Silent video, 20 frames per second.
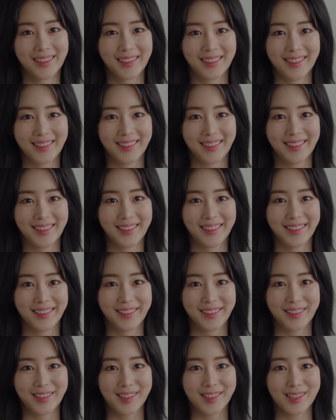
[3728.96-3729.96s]
He couldn't be
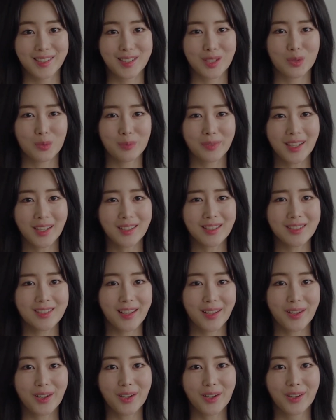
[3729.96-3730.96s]
indifferent about Joo
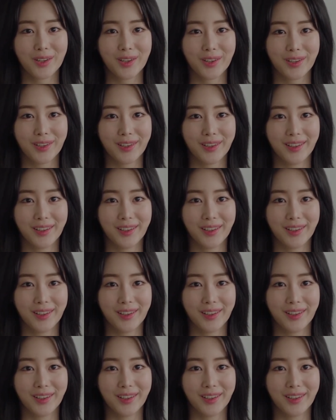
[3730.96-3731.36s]
Eun-ho.